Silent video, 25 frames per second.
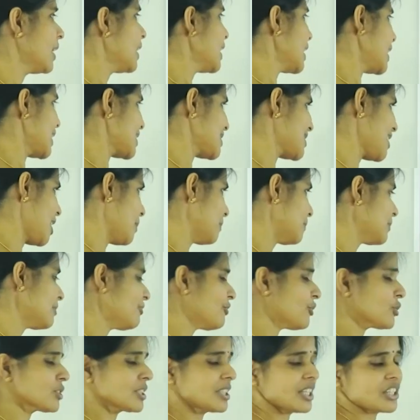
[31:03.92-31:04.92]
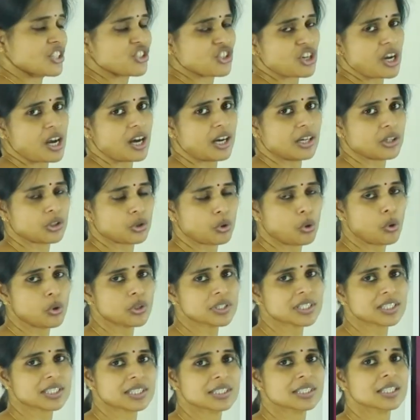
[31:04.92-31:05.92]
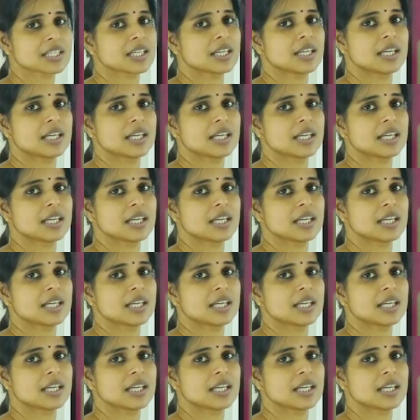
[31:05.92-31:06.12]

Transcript: Example for such are rose,